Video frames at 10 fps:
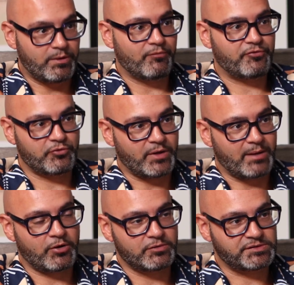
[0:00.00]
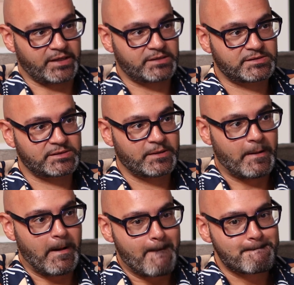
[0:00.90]
them through that process
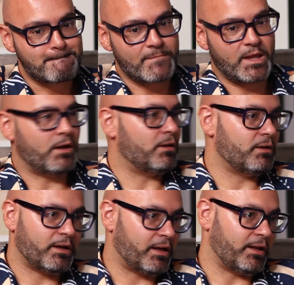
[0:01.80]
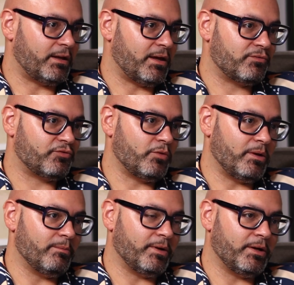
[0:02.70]
and then get through
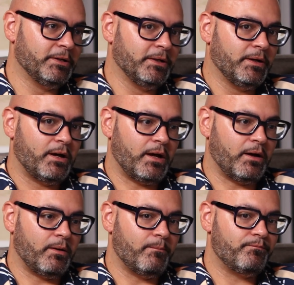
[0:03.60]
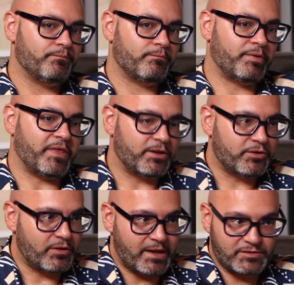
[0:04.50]
it. But then
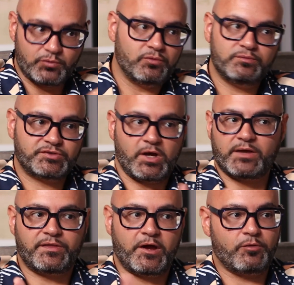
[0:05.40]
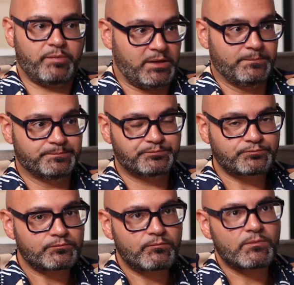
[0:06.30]
that's all psychotherapy.
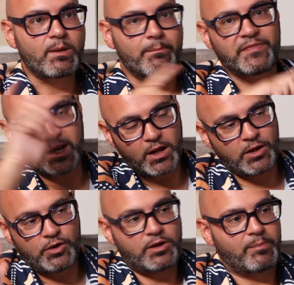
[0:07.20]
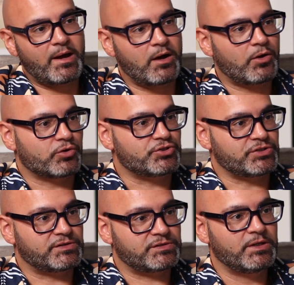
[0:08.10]
But then I learnt about
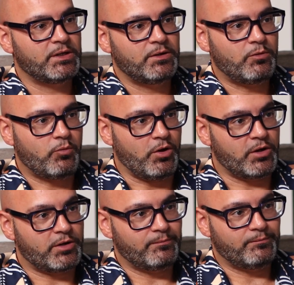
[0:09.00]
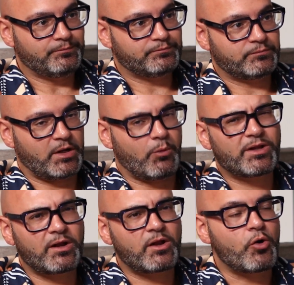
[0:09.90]
unconscious work. You know, I
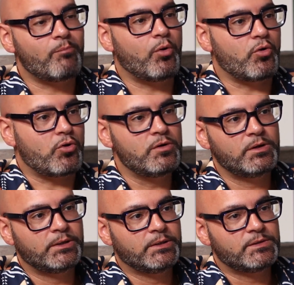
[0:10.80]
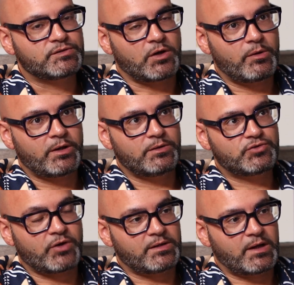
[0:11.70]
wanted to learn more. So I went and
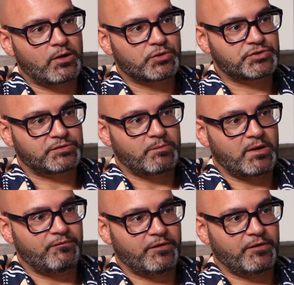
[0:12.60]
trained in unconscious mind